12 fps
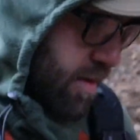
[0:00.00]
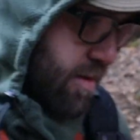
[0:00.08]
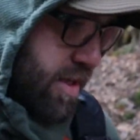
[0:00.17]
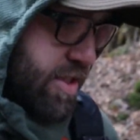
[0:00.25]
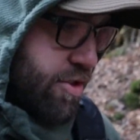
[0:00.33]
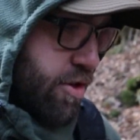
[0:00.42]

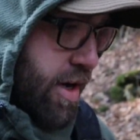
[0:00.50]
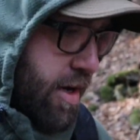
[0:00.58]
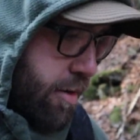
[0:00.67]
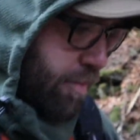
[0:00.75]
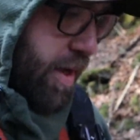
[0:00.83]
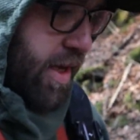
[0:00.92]
this
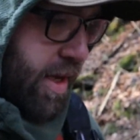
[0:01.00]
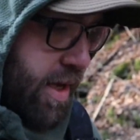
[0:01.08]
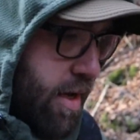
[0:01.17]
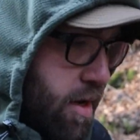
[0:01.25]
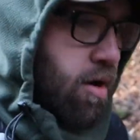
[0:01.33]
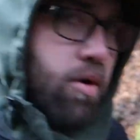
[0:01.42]
trail to
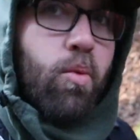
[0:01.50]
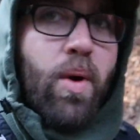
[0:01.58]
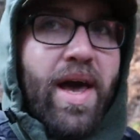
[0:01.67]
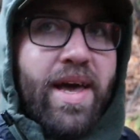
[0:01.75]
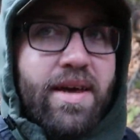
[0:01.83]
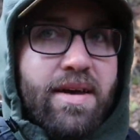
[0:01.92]
be
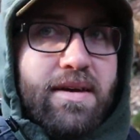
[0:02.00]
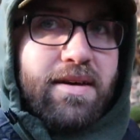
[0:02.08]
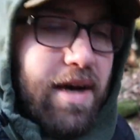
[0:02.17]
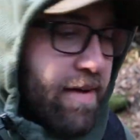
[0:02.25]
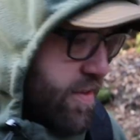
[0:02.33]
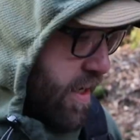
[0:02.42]
wet.
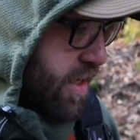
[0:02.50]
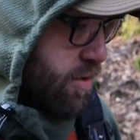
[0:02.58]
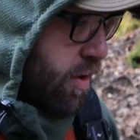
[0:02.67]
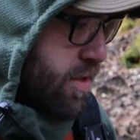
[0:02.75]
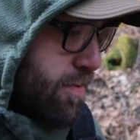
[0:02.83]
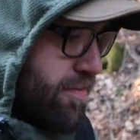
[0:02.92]
I've done this
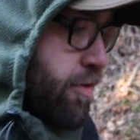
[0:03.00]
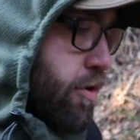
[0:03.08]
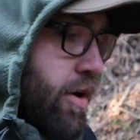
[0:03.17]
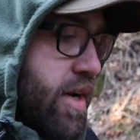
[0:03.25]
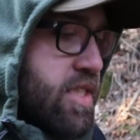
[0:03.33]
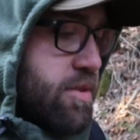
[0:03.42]
once
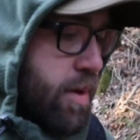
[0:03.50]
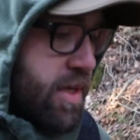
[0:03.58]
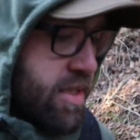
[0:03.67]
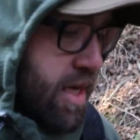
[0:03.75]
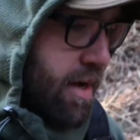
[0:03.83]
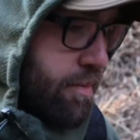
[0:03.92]
before and in
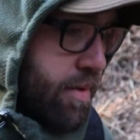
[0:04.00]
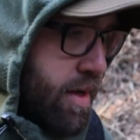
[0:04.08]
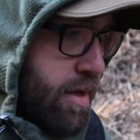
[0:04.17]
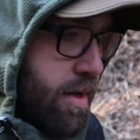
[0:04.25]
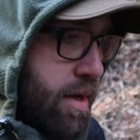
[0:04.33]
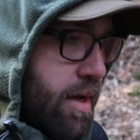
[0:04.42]
springtime,
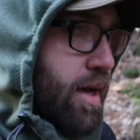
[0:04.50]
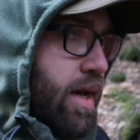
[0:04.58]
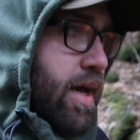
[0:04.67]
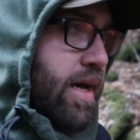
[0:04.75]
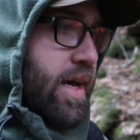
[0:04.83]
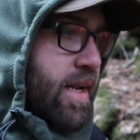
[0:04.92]

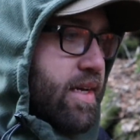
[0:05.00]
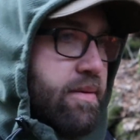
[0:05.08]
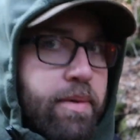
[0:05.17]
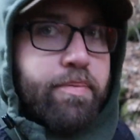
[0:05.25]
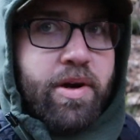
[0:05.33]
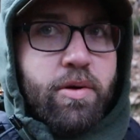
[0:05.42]
and it can
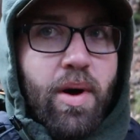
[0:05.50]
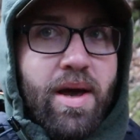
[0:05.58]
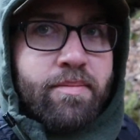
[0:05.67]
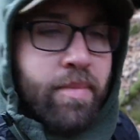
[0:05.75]
be pretty wet and